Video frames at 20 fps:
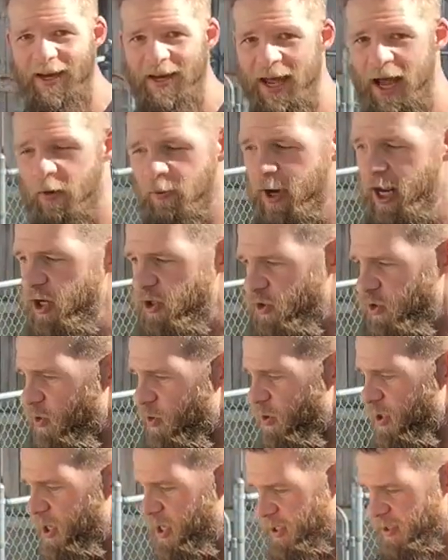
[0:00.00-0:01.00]
Now when I
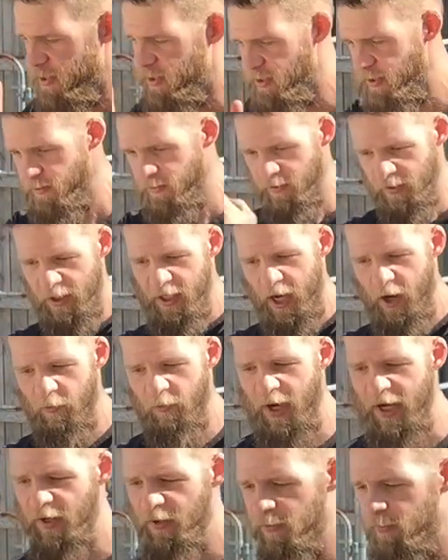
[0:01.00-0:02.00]
do this, when I
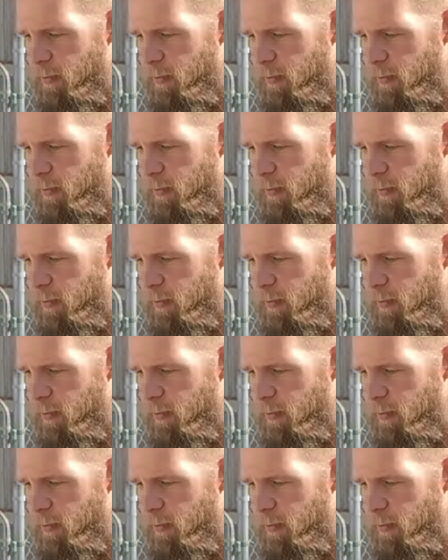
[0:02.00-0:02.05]
rake